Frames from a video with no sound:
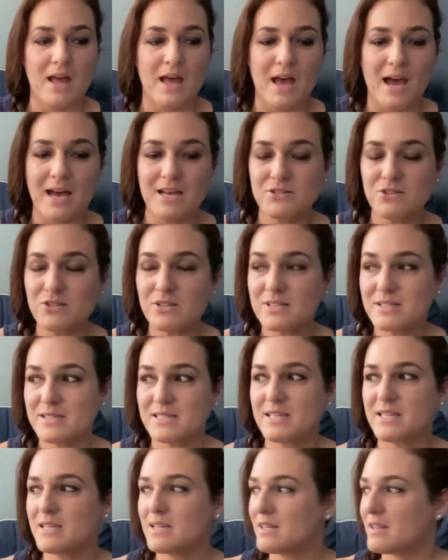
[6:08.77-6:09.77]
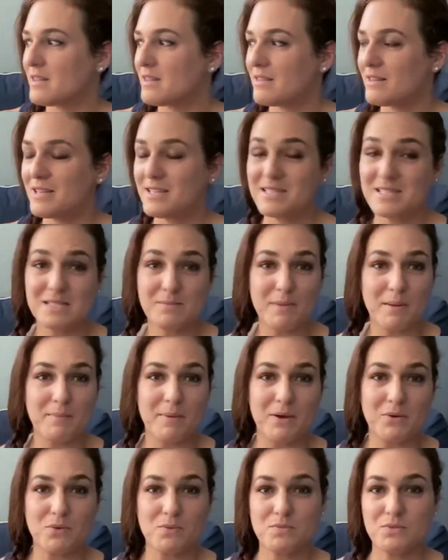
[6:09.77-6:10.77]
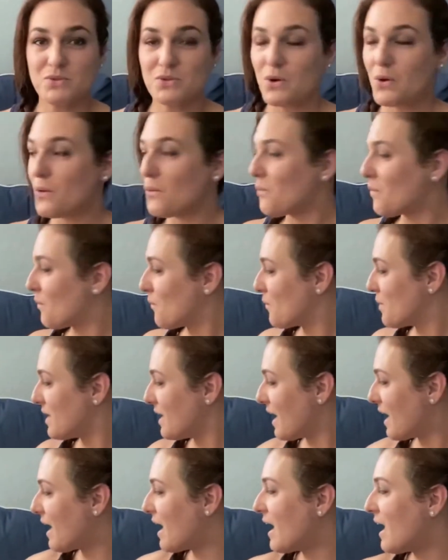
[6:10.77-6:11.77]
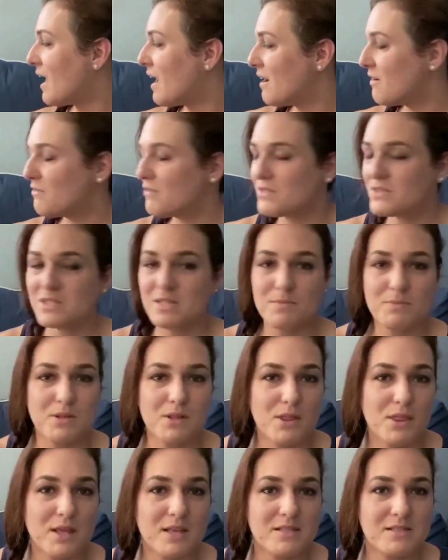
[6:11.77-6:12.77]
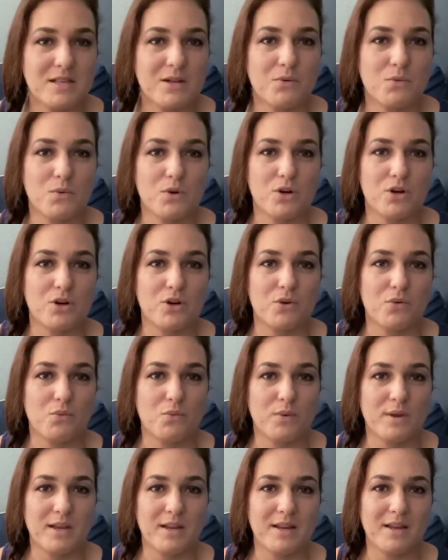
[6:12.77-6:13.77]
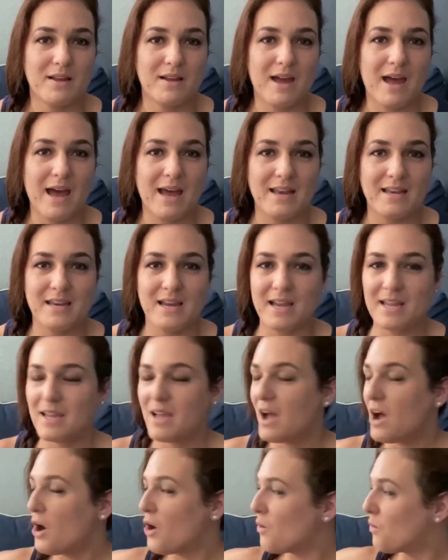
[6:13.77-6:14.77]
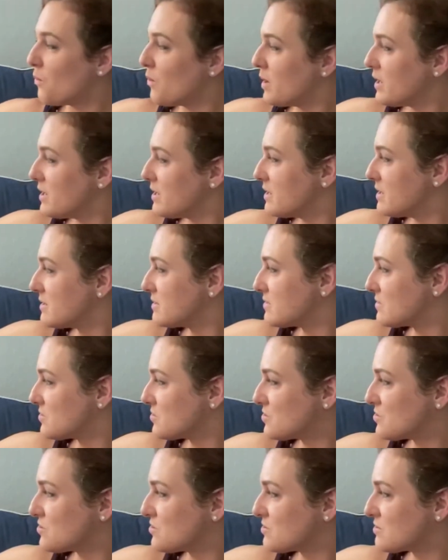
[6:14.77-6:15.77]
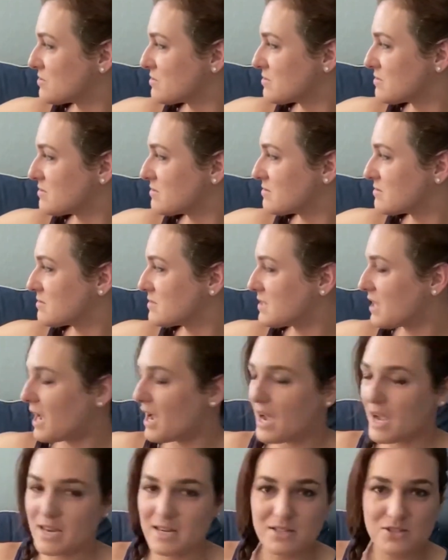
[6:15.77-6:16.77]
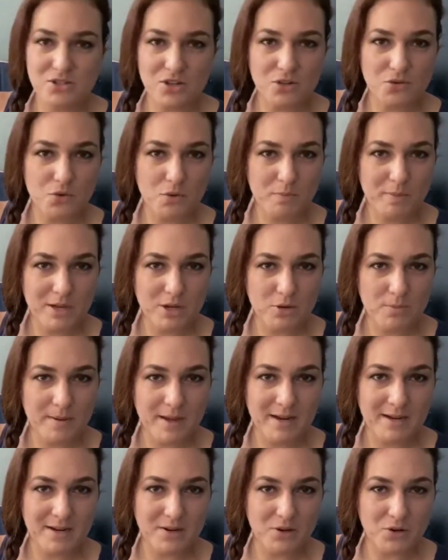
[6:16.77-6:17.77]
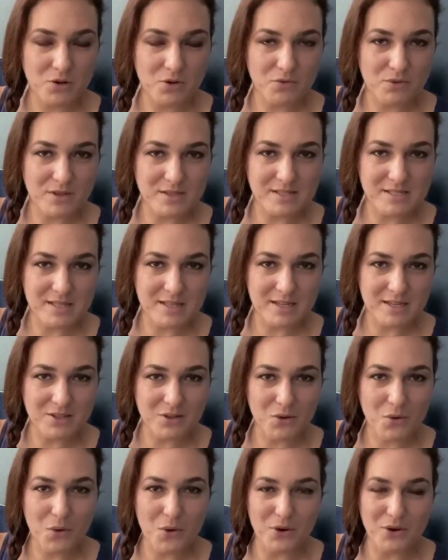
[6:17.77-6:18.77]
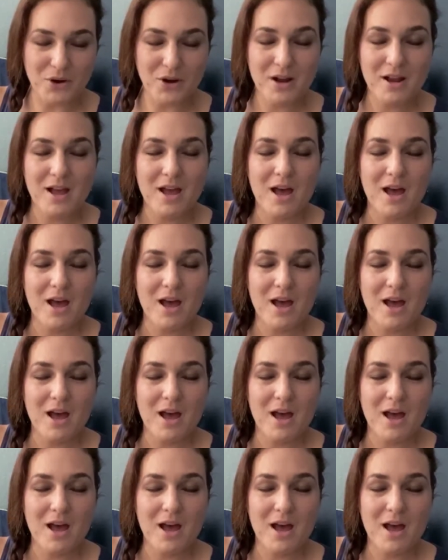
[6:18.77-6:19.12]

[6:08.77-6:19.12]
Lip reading: As you can see, this is my bedroom. So we have some of the things that we're reading at night. We kind of started with Peter Pan. I don't know if you can see that in the corner.